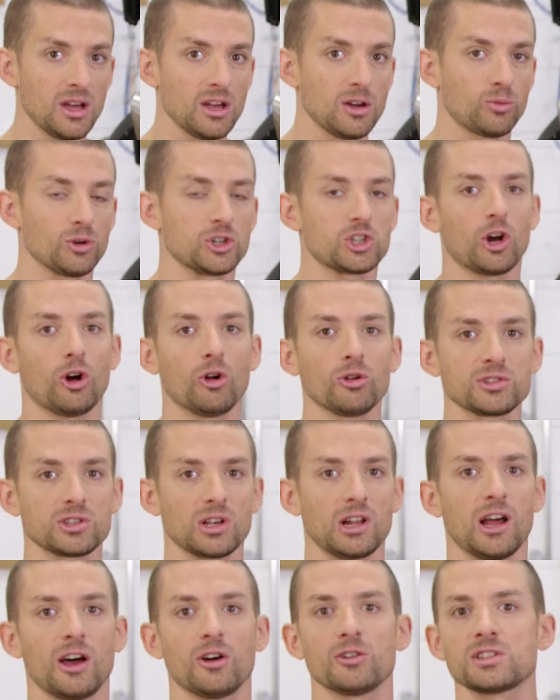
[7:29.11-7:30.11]
which
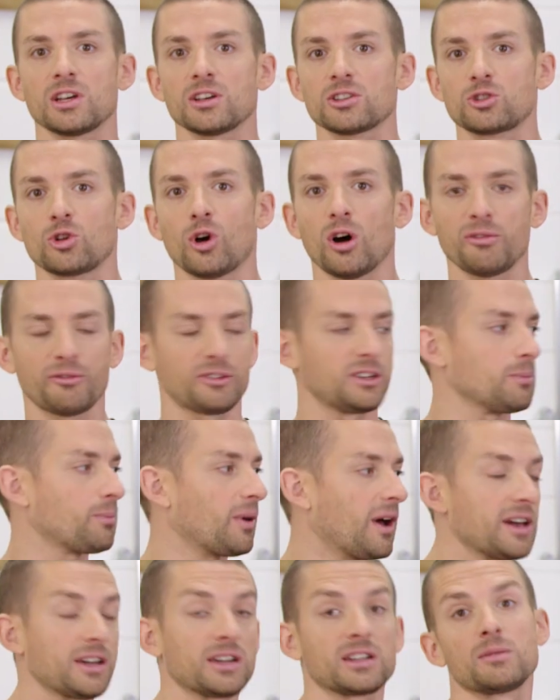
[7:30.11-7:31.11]
also allows us to offer the
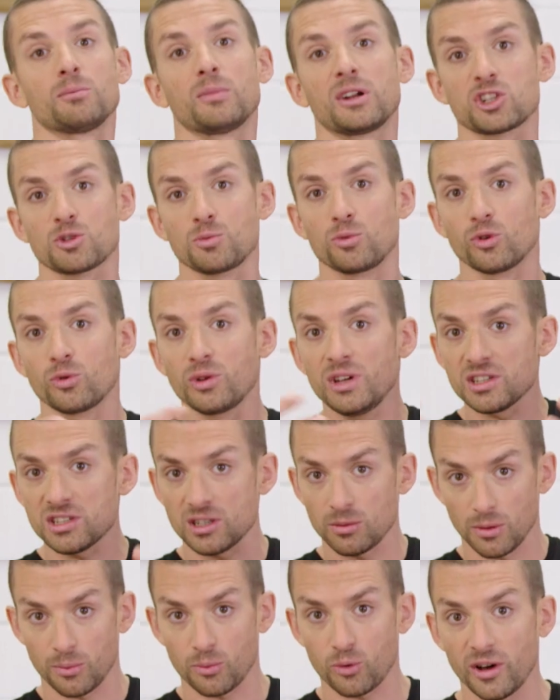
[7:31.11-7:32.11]
bike at a much more
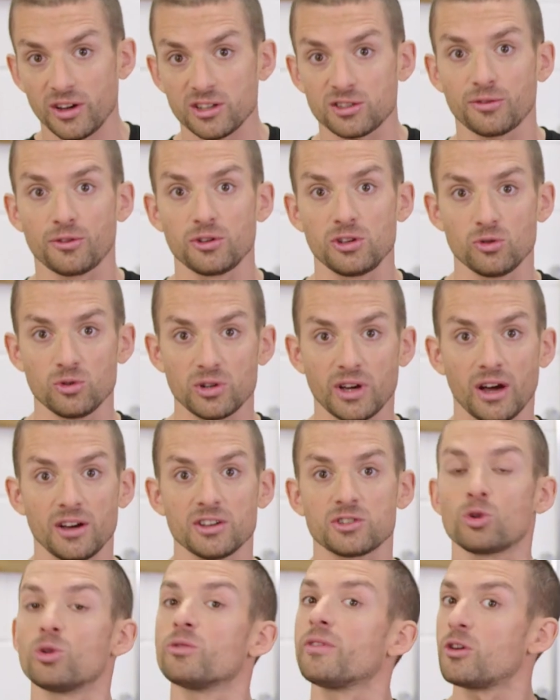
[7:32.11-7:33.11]
reasonable price for you
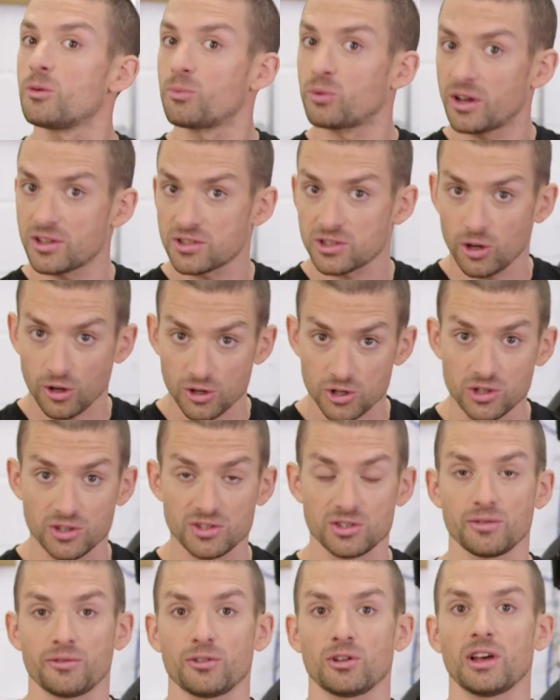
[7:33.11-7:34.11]
guys who are very price
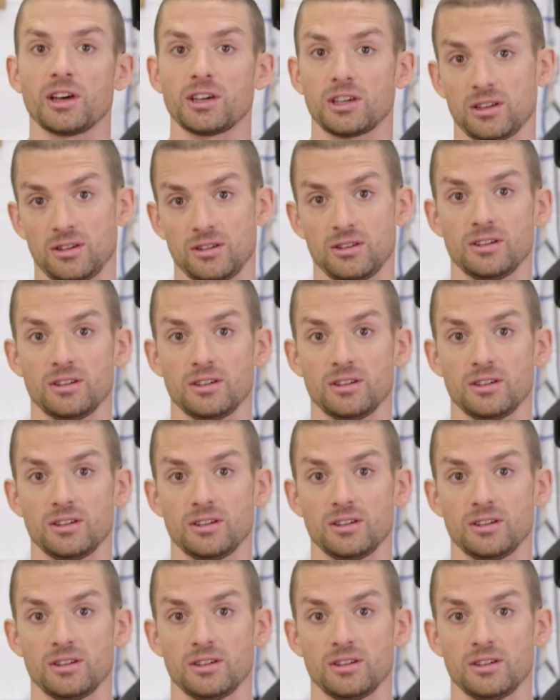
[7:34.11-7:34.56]
conscious, if you like.